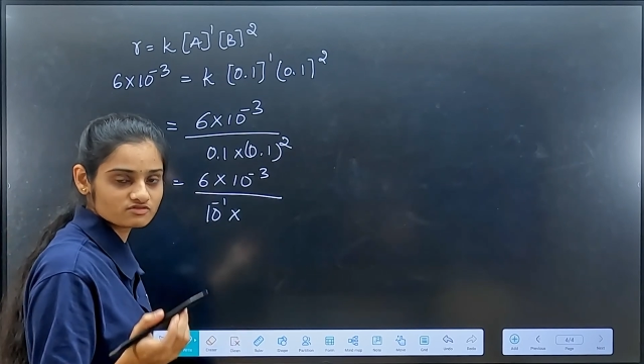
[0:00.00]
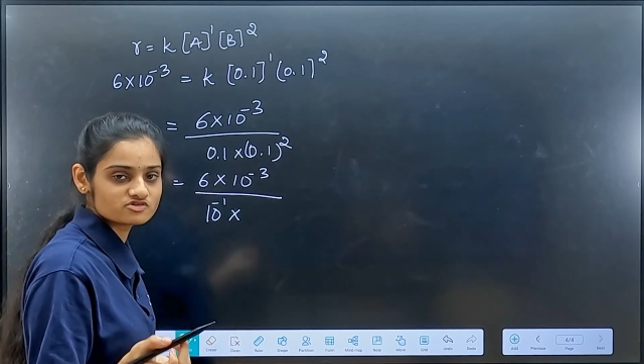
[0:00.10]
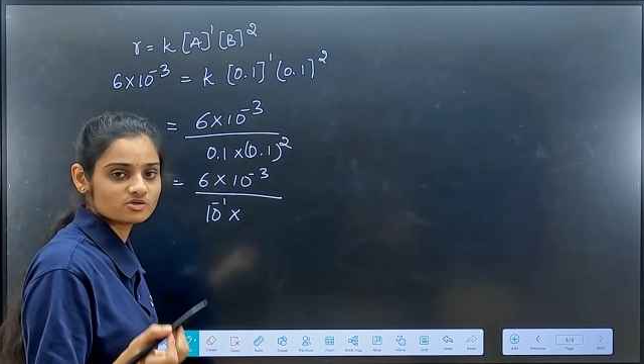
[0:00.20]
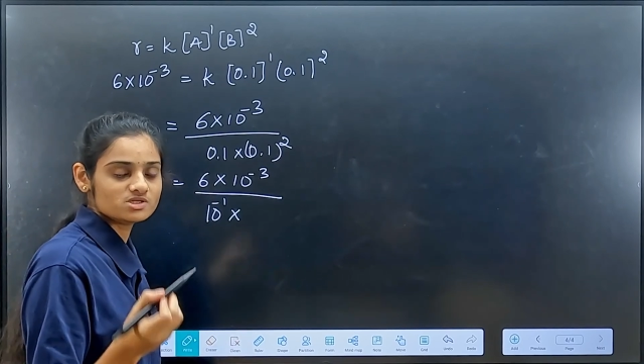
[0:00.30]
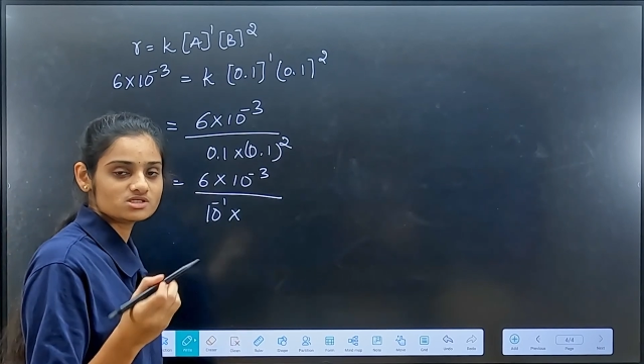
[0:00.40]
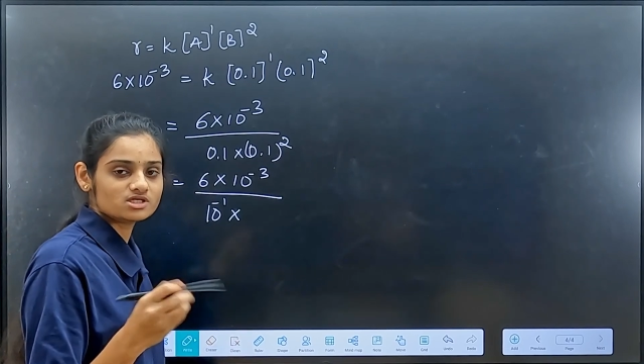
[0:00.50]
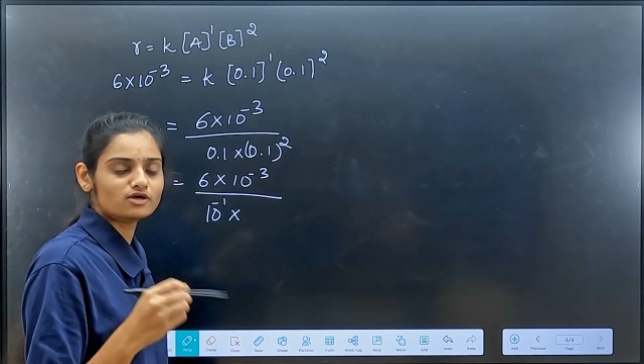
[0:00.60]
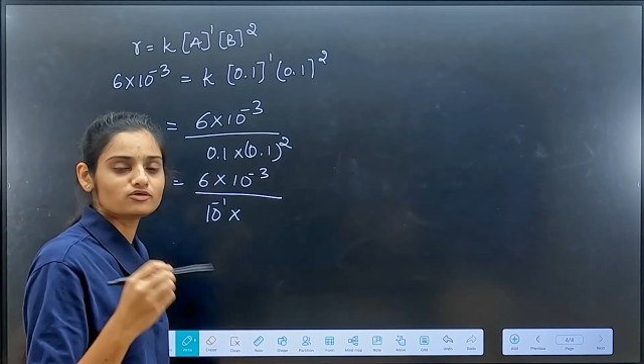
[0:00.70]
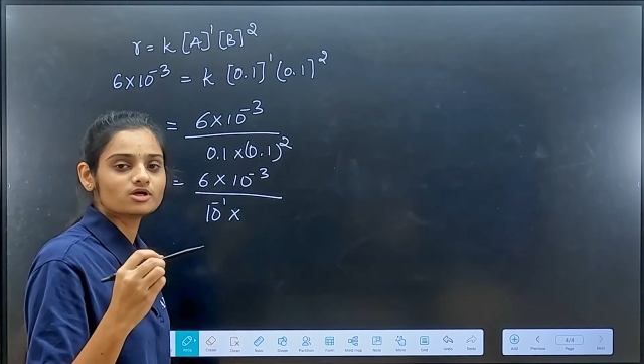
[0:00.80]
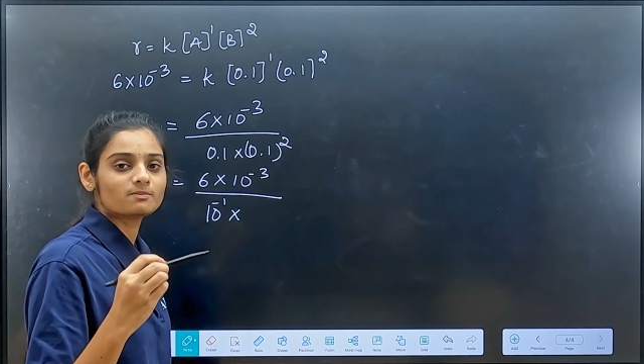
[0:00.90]
which will be
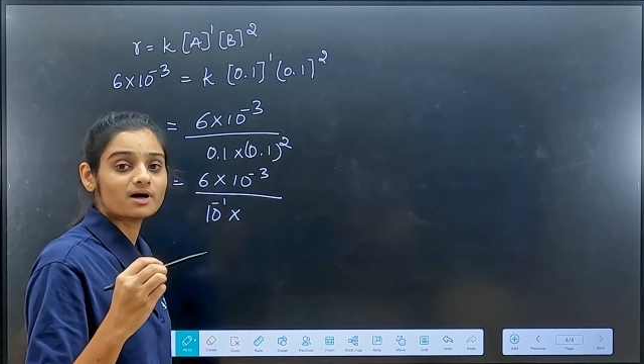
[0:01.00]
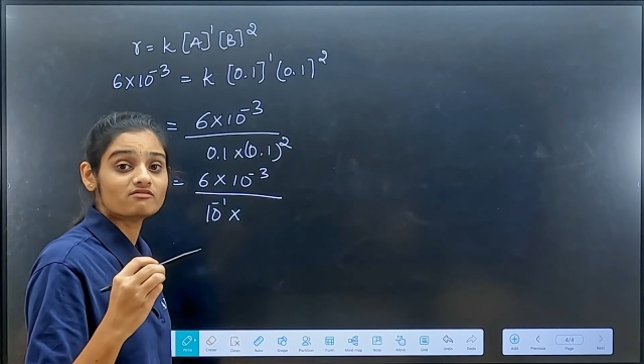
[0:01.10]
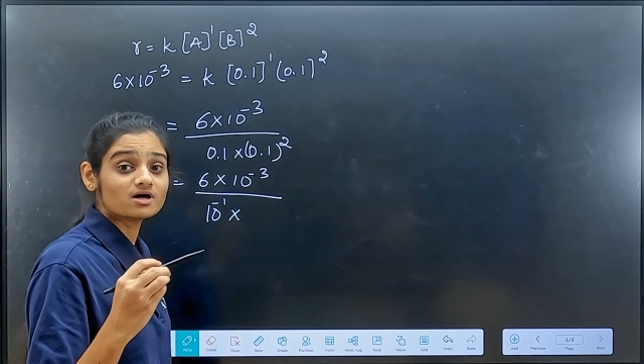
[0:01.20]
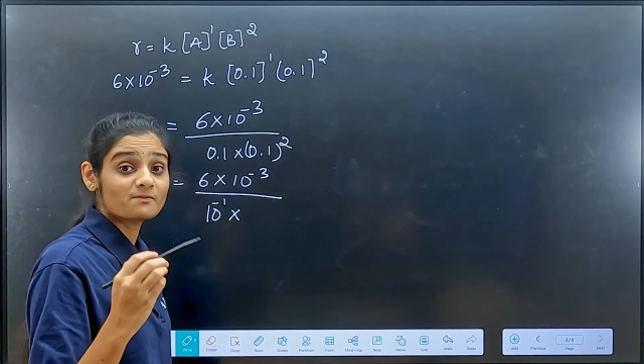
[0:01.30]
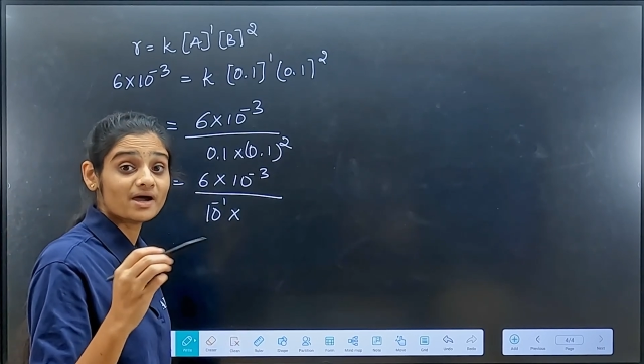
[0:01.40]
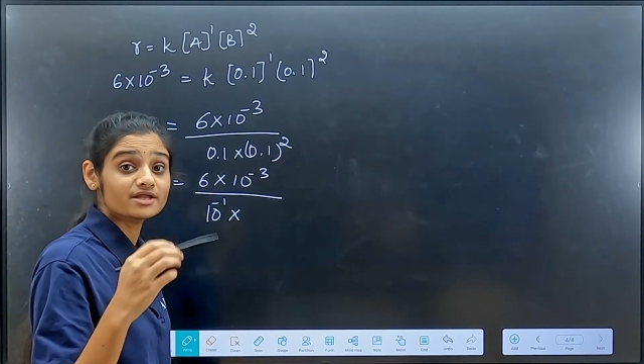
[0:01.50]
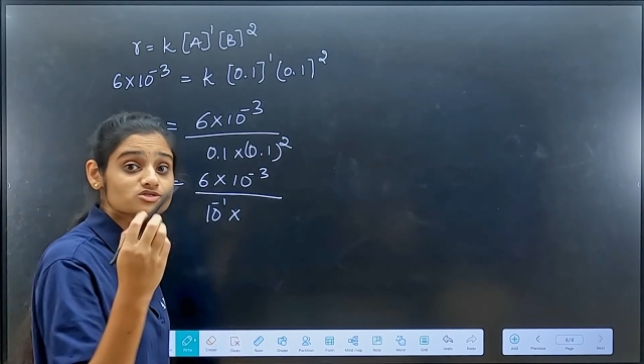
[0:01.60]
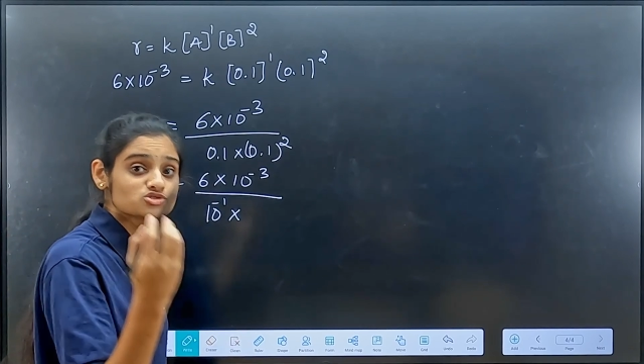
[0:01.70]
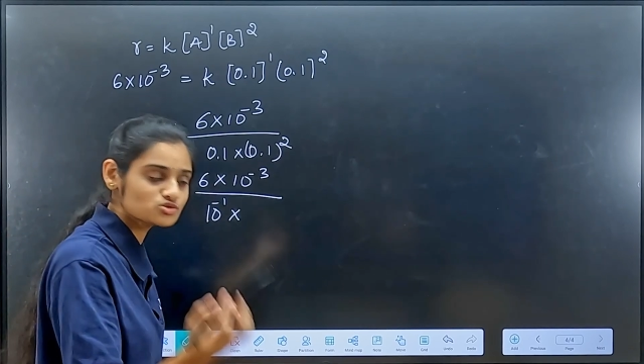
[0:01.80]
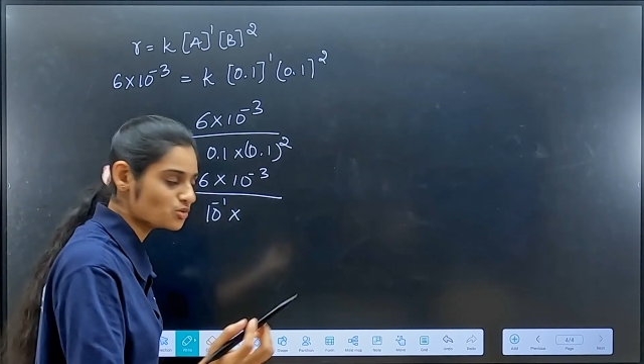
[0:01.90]
10 to the power
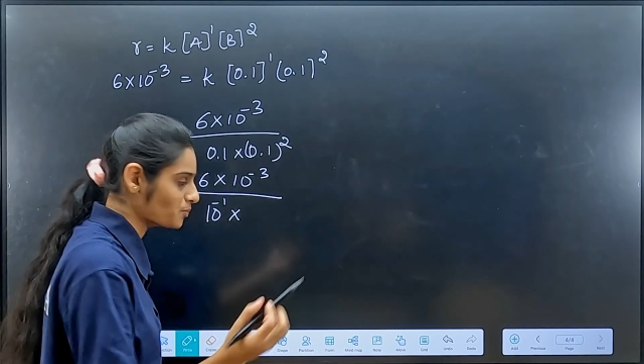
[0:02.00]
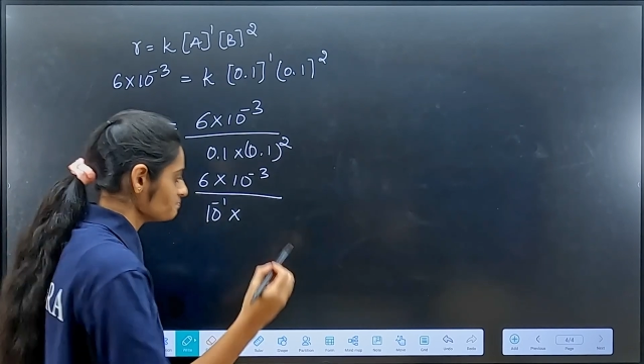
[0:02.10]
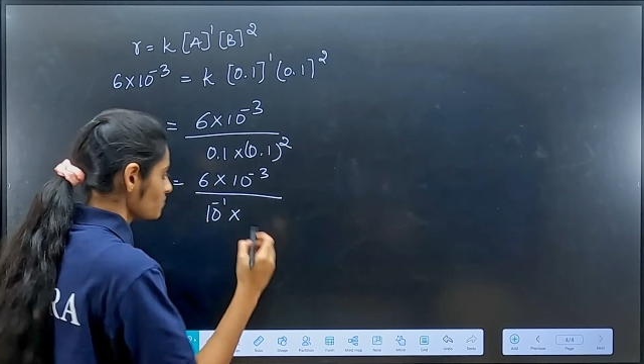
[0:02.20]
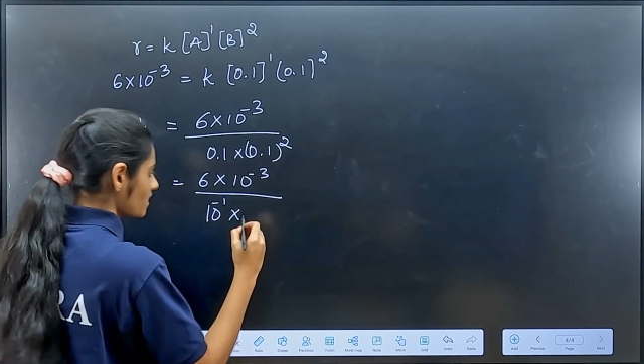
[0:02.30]
minus 2.